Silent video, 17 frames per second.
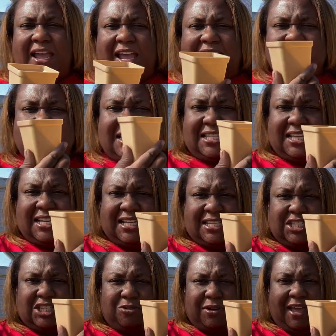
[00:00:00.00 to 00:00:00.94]
into
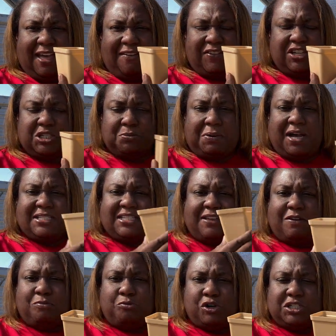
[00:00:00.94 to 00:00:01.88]
these two and a half inch pots,
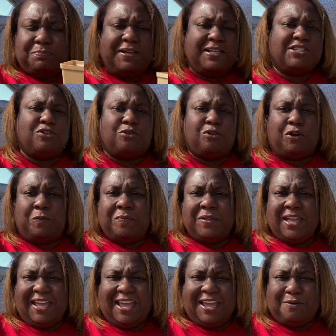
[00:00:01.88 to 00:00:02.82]
give it more space to grow,
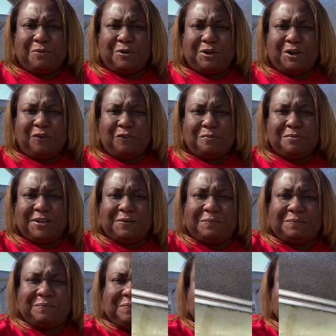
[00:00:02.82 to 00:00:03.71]
and we'll go from there.